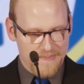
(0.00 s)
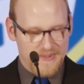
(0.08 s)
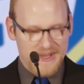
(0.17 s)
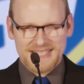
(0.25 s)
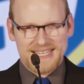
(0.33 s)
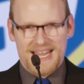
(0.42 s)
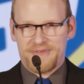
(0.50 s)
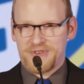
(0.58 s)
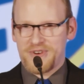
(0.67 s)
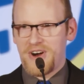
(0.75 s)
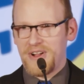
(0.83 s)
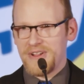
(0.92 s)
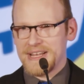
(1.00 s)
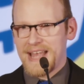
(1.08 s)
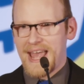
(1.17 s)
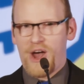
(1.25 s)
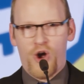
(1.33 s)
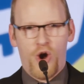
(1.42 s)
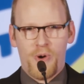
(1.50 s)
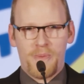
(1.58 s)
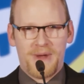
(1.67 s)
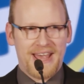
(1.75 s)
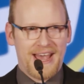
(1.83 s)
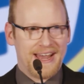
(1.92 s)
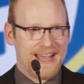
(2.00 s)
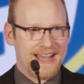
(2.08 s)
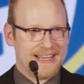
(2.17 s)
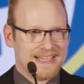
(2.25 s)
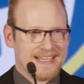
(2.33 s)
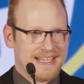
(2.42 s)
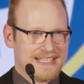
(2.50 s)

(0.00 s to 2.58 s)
Because after all, at home, I had a